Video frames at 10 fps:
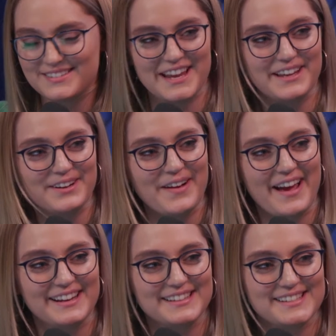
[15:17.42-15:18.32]
Take it
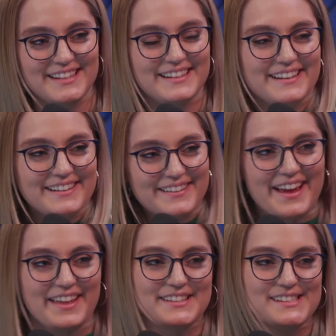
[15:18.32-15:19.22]
away, Sydney and
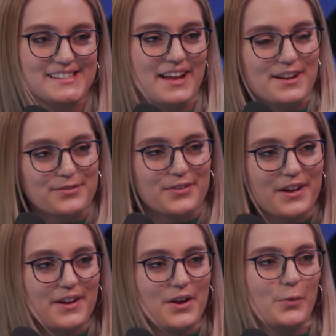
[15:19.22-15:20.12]
Alayah. This is kind of
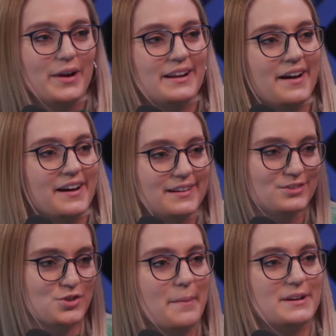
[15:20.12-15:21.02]
when
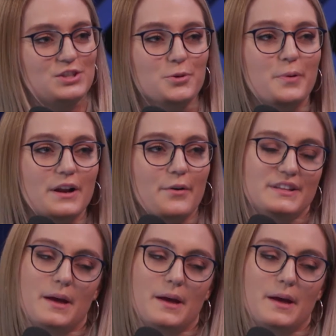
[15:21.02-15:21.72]
drama 2.0 in the